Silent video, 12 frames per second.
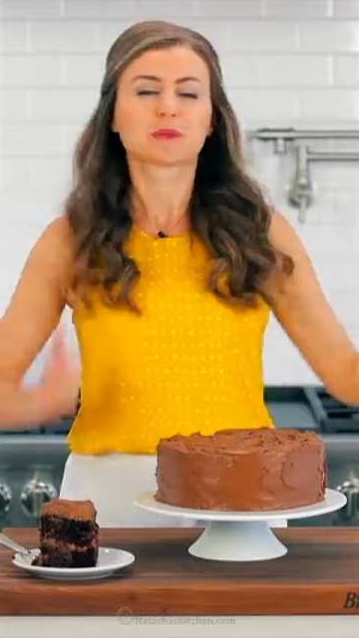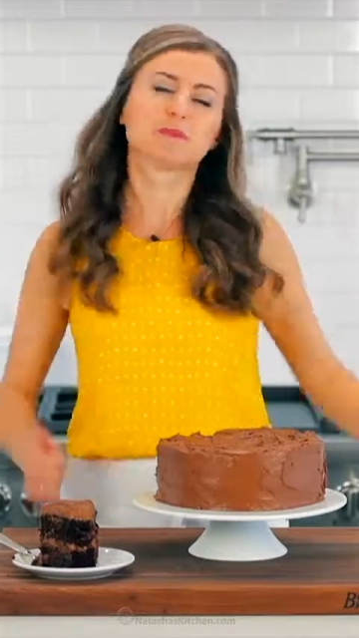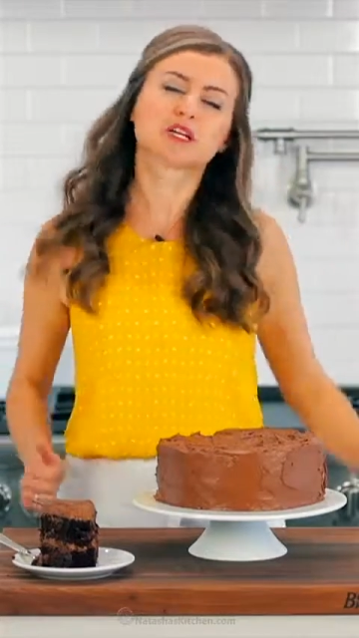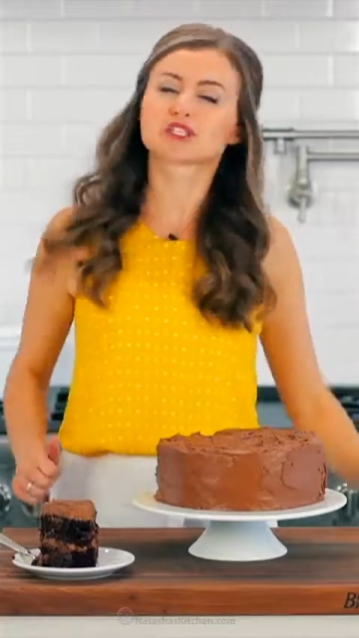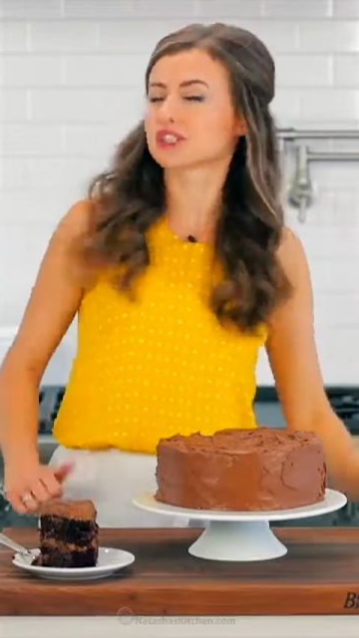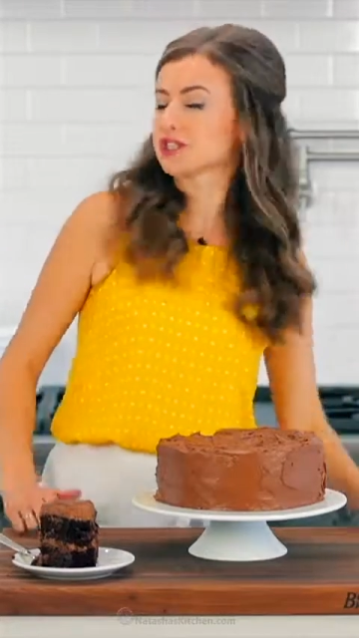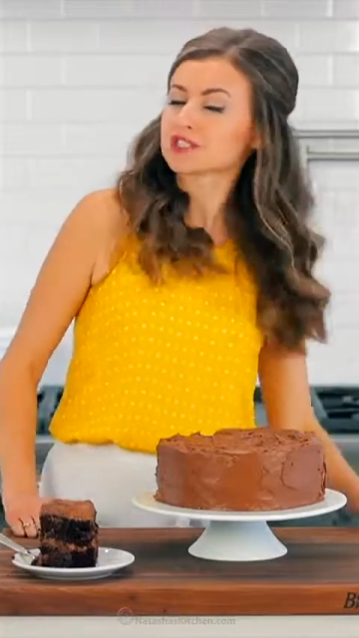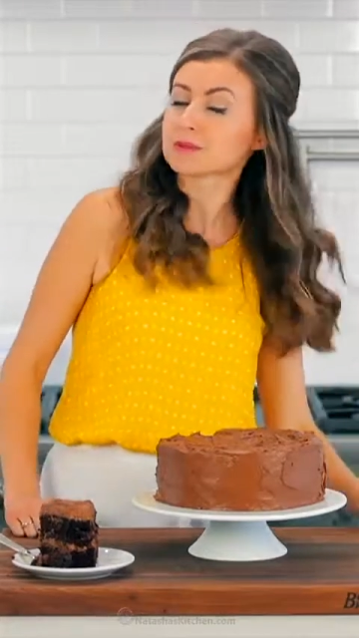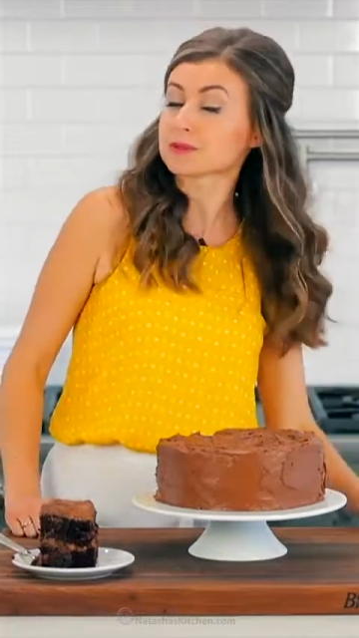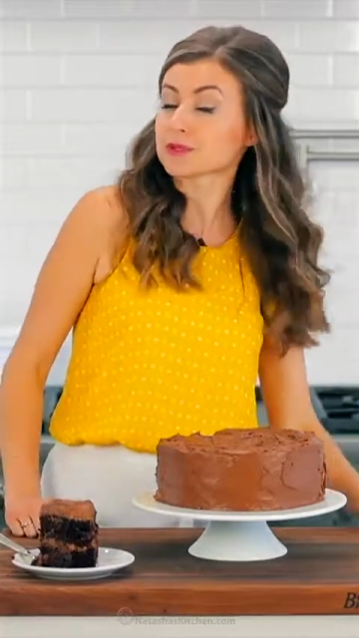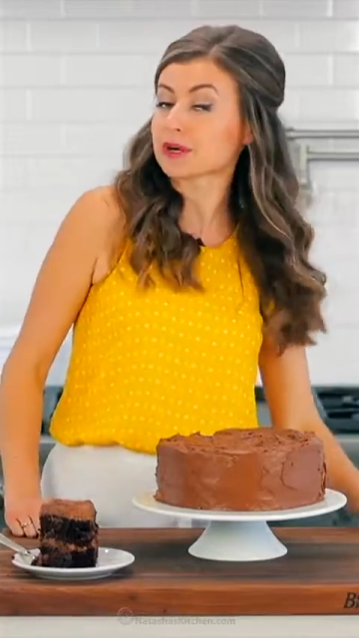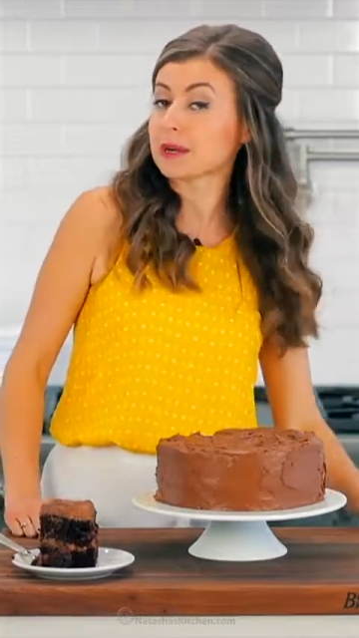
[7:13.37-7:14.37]
Make sure to
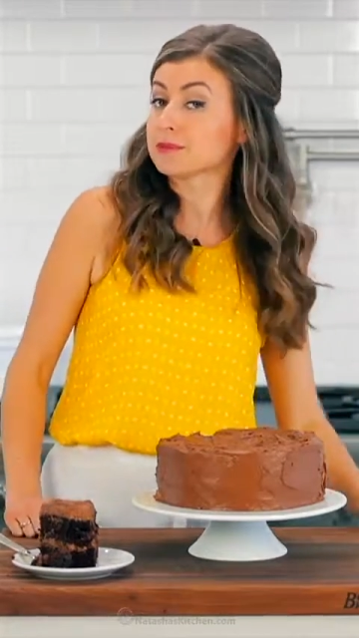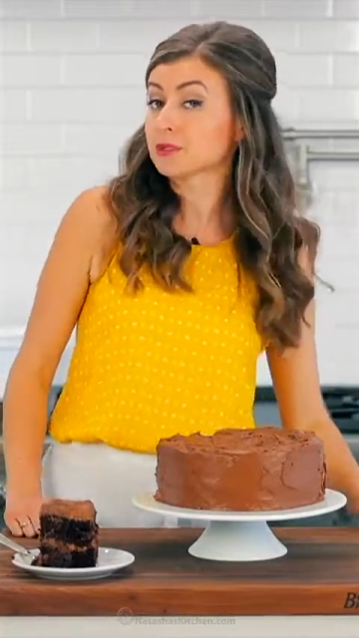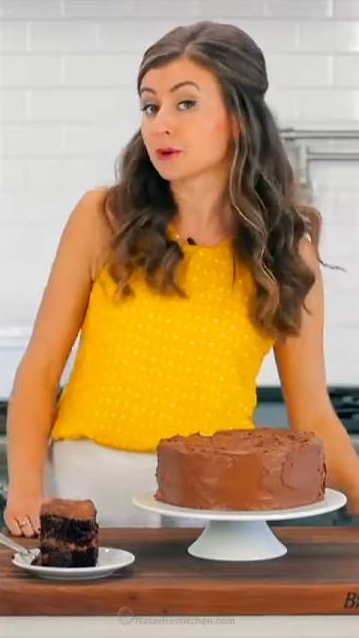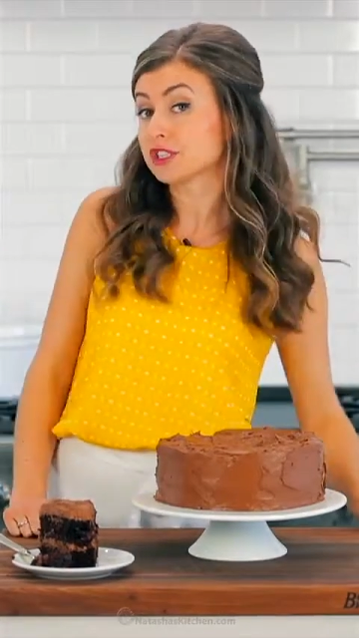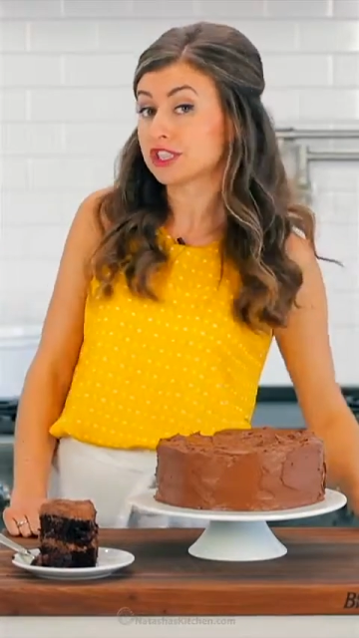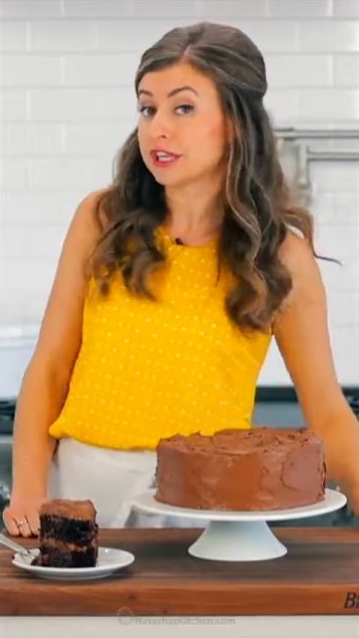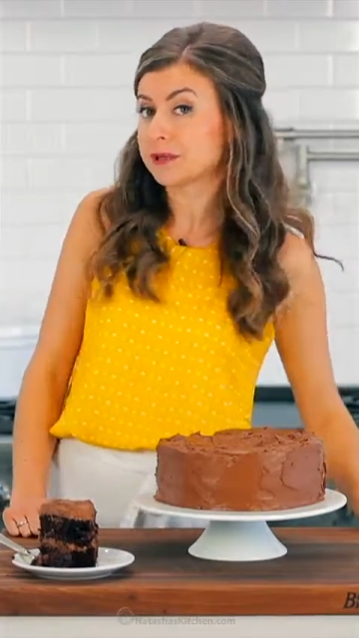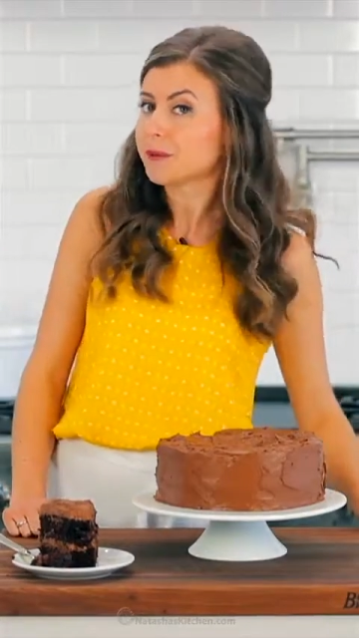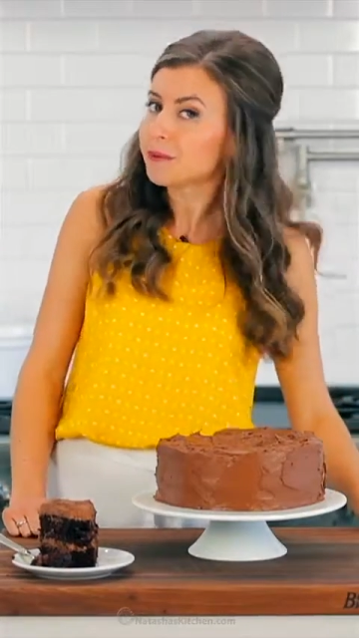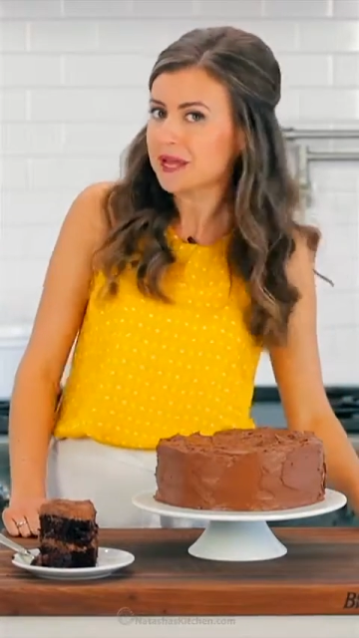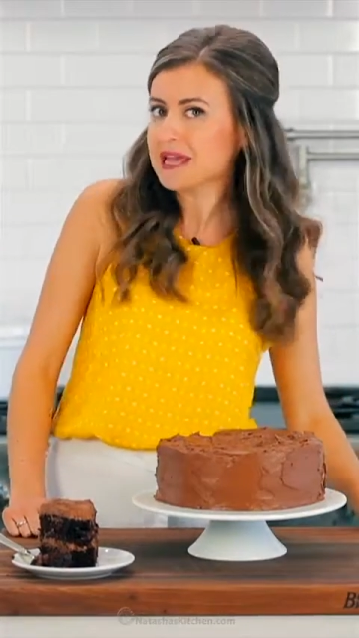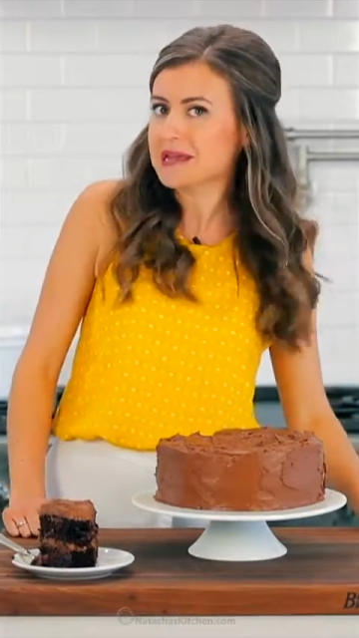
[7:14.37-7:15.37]
subscribe to our
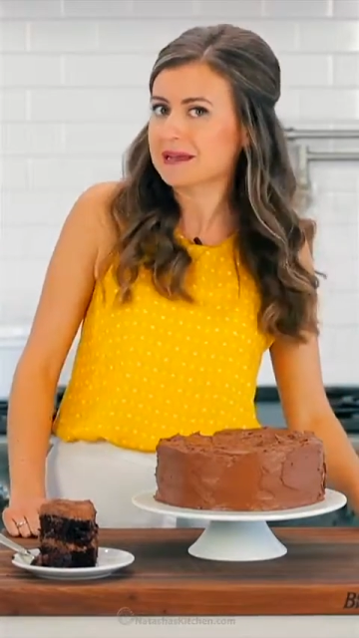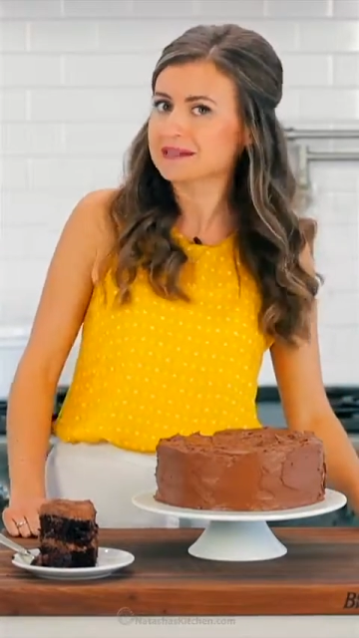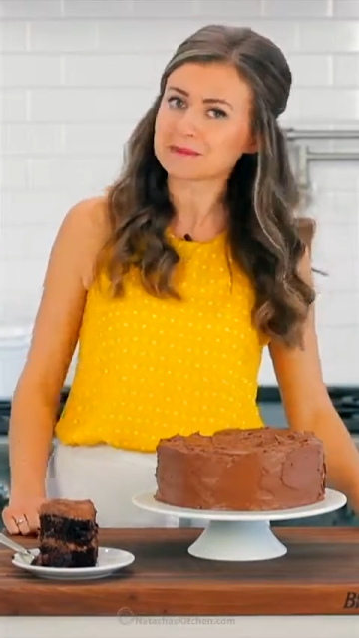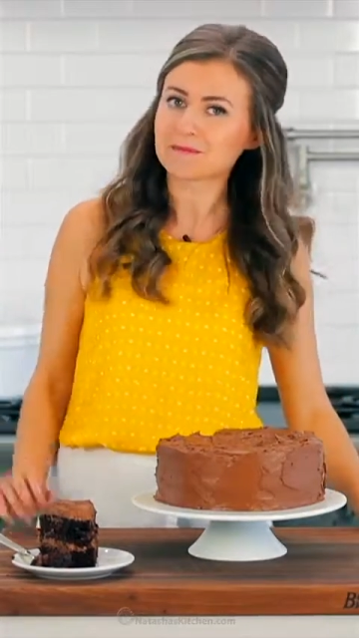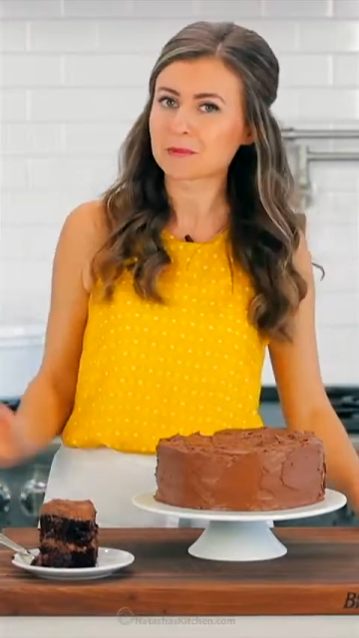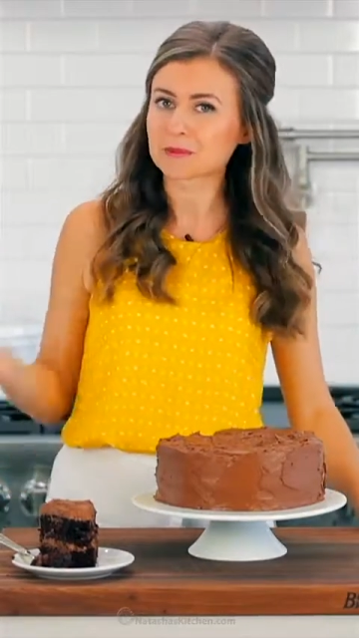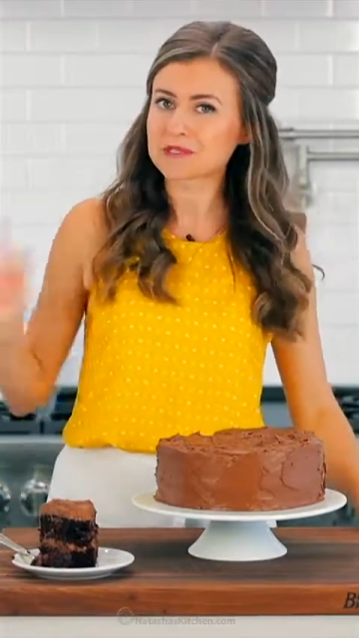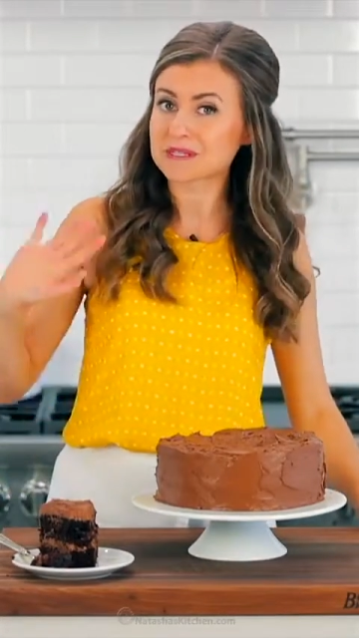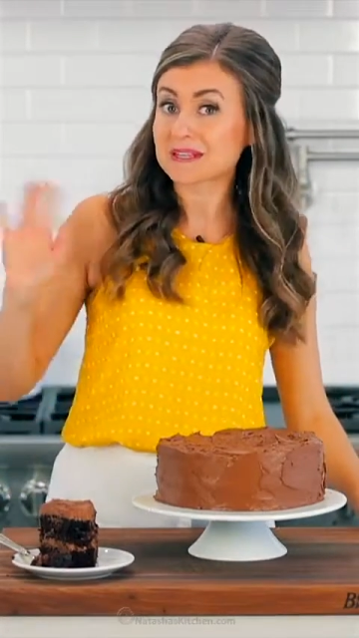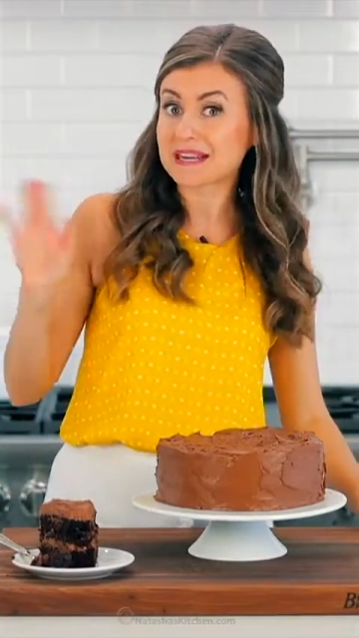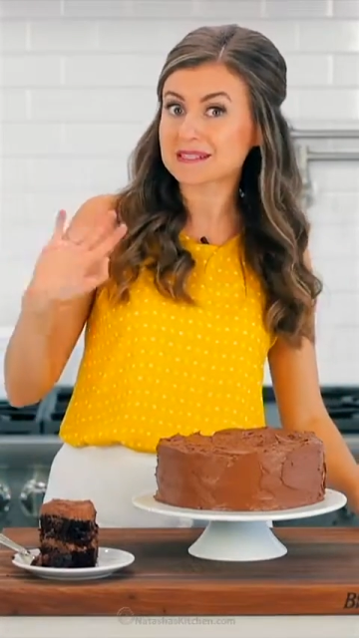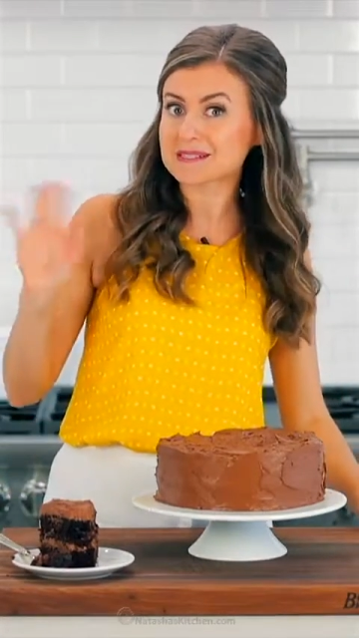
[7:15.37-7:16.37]
channel and we'll
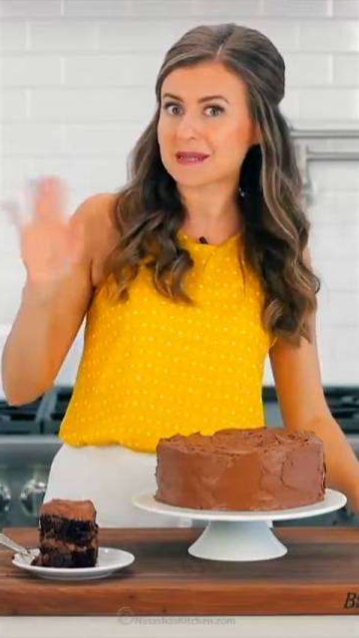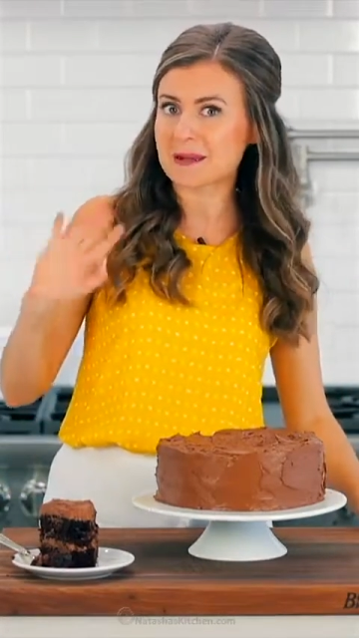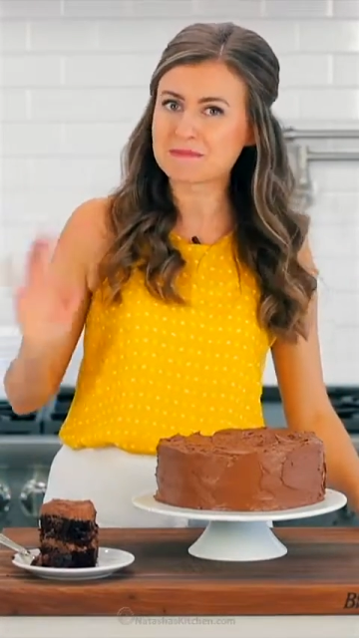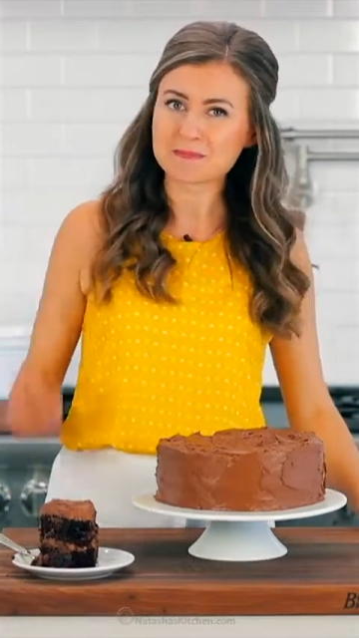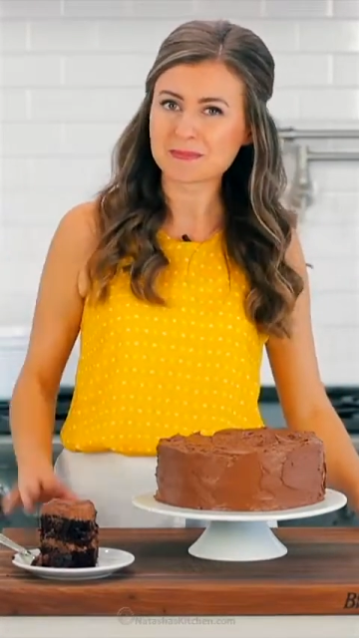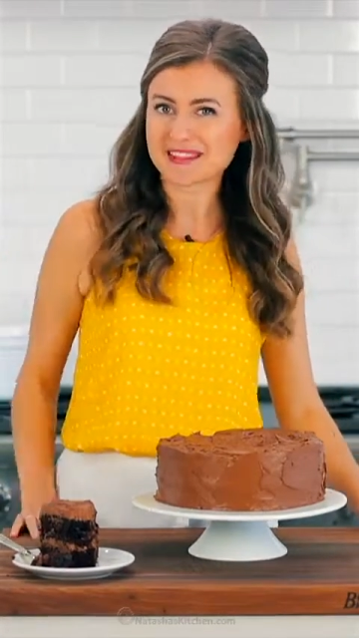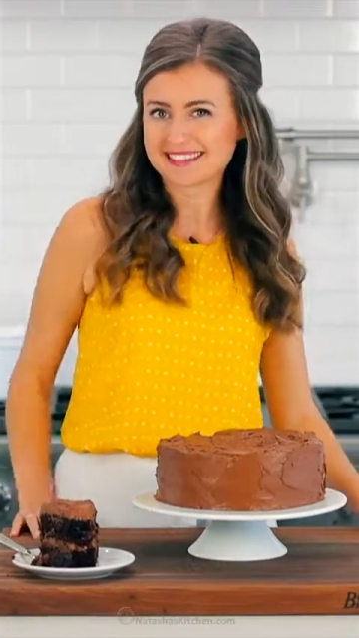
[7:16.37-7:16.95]
see you next time.